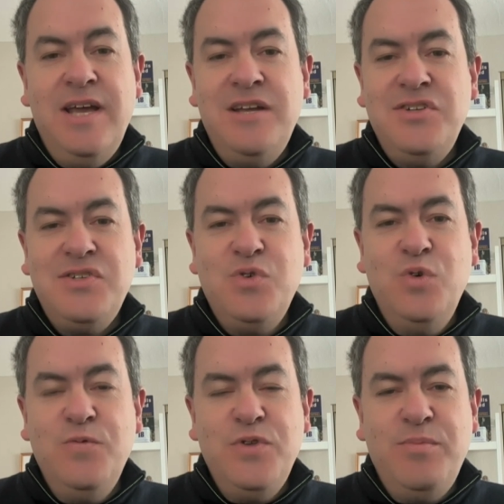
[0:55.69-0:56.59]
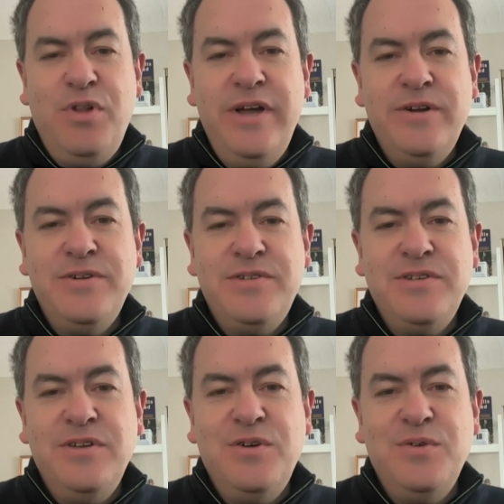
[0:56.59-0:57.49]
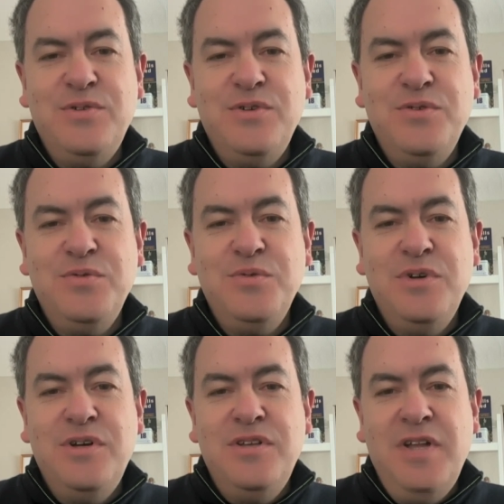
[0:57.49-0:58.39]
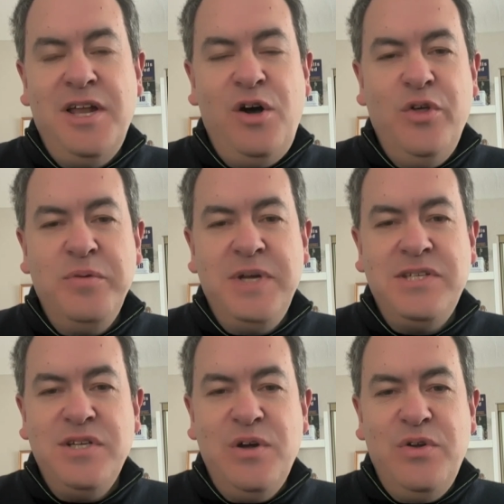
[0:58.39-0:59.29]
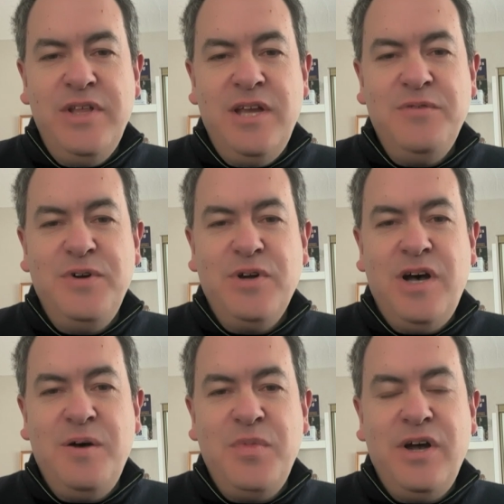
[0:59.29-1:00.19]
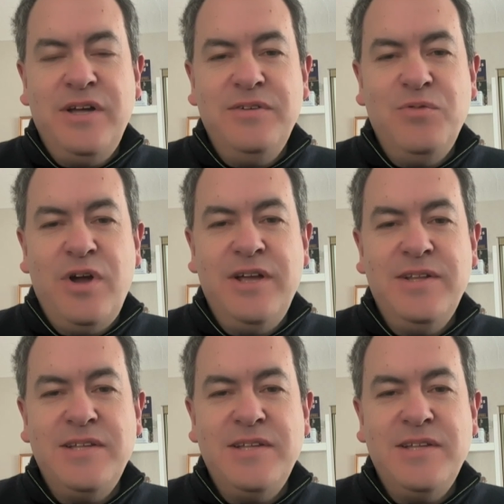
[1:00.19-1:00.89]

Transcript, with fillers: And it's just cool for the players, you know, to not all of them get to go to the NFL Combine, right?